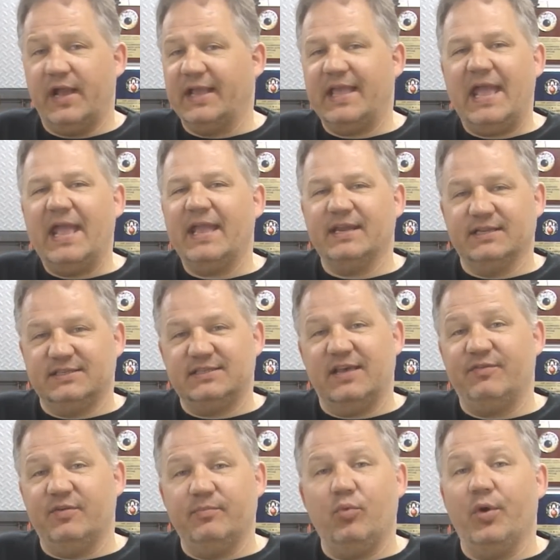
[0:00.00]
I can't get a
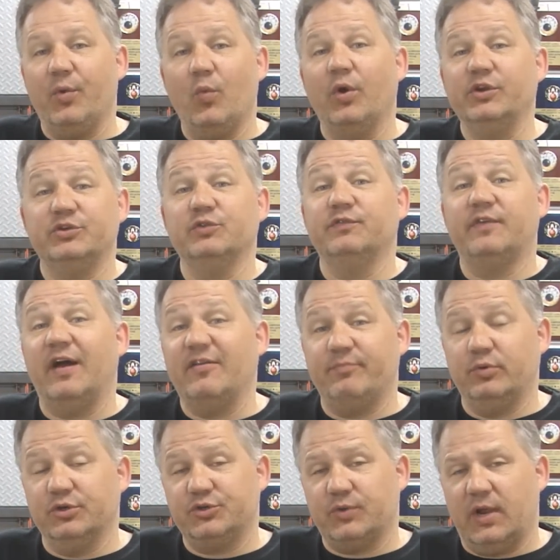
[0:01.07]
7.125
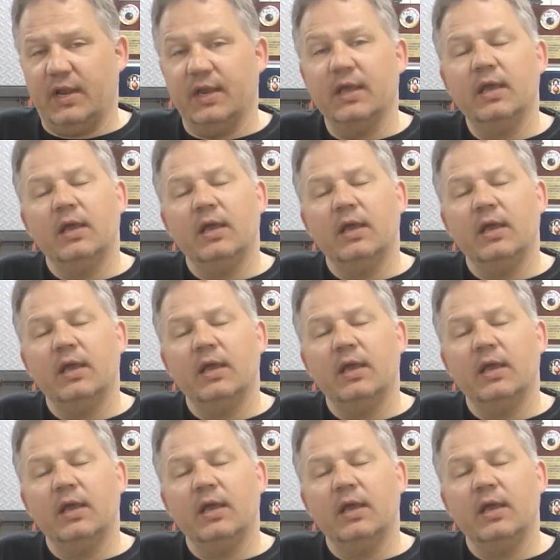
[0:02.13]
push rod.